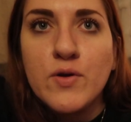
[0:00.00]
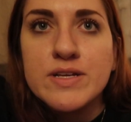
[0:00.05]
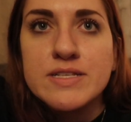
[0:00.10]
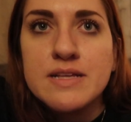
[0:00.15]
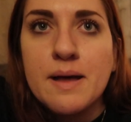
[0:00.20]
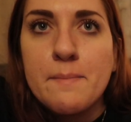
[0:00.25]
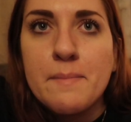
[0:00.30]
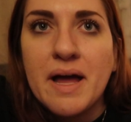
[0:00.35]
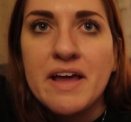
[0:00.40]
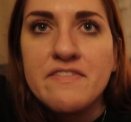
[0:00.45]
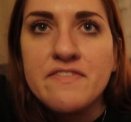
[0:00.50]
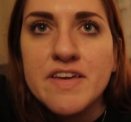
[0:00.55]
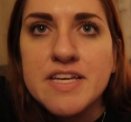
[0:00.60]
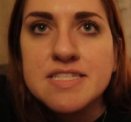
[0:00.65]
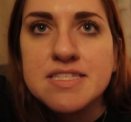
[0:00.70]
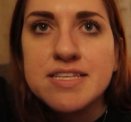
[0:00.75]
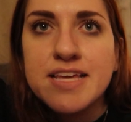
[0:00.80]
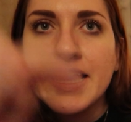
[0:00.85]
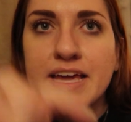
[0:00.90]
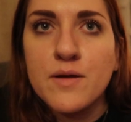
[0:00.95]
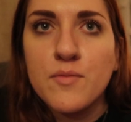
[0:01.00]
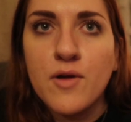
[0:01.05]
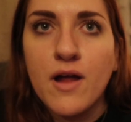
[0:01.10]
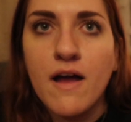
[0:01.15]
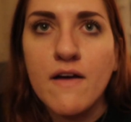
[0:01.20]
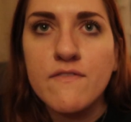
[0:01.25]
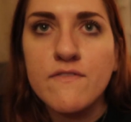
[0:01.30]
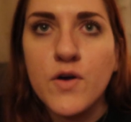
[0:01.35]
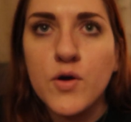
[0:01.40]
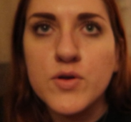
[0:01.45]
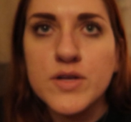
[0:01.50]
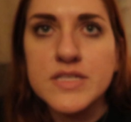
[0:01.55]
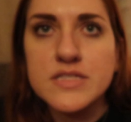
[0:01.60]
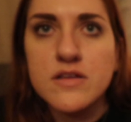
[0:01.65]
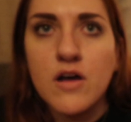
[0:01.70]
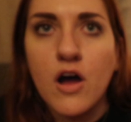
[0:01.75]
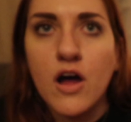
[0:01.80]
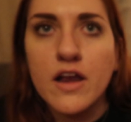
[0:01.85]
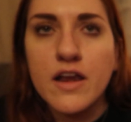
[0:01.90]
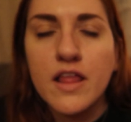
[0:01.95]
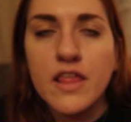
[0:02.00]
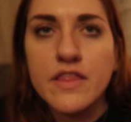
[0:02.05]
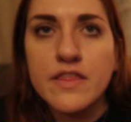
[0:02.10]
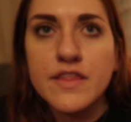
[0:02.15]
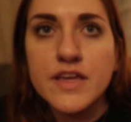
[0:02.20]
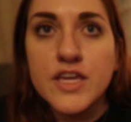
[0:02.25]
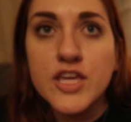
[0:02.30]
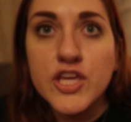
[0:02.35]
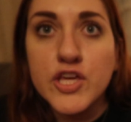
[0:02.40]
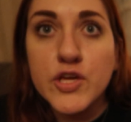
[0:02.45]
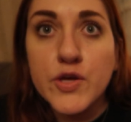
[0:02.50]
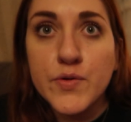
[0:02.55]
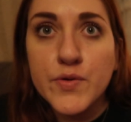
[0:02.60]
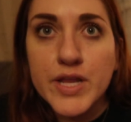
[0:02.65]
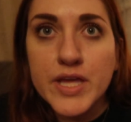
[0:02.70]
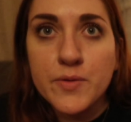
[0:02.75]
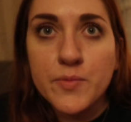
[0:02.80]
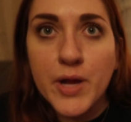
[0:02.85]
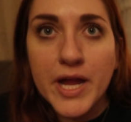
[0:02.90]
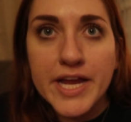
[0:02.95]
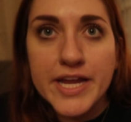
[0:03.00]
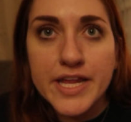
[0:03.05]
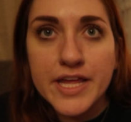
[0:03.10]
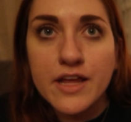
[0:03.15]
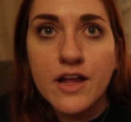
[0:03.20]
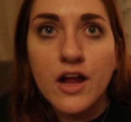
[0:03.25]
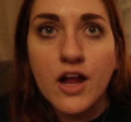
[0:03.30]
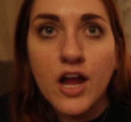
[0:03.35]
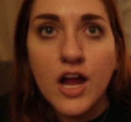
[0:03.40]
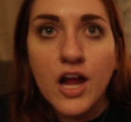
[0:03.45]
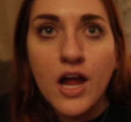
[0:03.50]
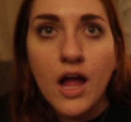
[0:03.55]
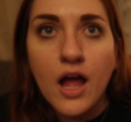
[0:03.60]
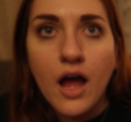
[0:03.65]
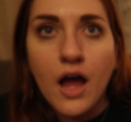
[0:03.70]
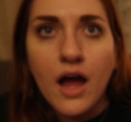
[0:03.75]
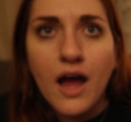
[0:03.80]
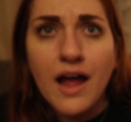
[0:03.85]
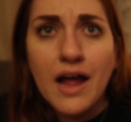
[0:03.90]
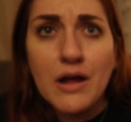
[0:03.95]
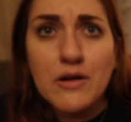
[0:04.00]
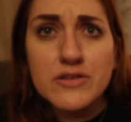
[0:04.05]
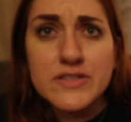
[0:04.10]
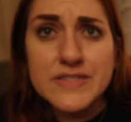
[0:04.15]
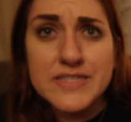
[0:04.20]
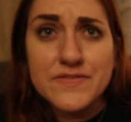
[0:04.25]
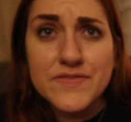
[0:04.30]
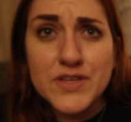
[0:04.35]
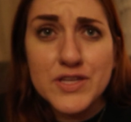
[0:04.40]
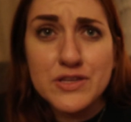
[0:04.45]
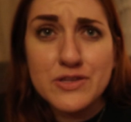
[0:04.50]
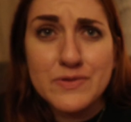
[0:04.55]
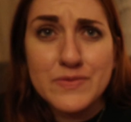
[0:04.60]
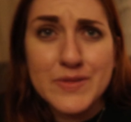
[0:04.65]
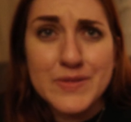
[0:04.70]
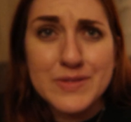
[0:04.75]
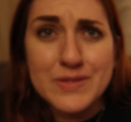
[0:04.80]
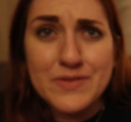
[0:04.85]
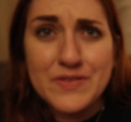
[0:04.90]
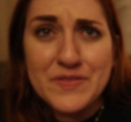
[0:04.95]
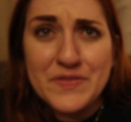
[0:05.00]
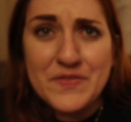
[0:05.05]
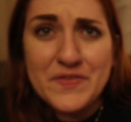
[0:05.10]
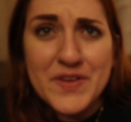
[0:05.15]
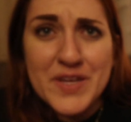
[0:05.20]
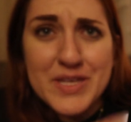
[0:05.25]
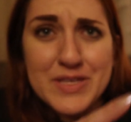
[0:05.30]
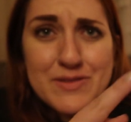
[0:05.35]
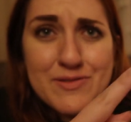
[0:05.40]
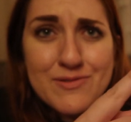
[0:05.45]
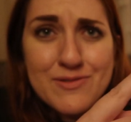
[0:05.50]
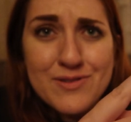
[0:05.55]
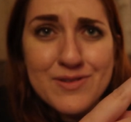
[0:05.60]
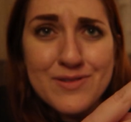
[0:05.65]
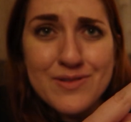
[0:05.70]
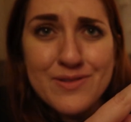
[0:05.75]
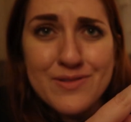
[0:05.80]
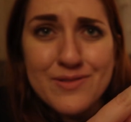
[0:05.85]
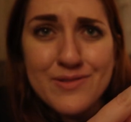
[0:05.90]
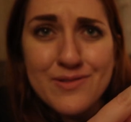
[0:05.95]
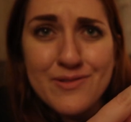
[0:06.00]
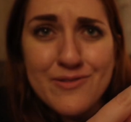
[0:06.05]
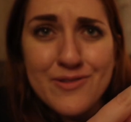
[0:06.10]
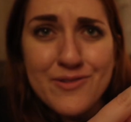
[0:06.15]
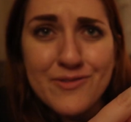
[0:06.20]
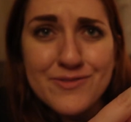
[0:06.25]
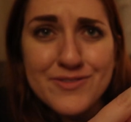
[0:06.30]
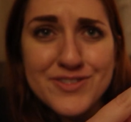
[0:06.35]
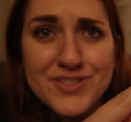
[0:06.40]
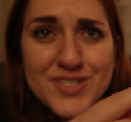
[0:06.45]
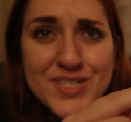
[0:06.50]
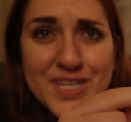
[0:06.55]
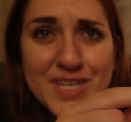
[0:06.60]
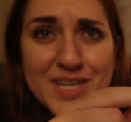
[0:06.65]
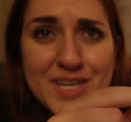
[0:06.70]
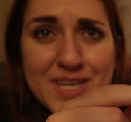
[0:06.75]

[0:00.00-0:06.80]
focus on my face, camera. Focus on the cutie right here. I want to see the cutest little face. Look at his little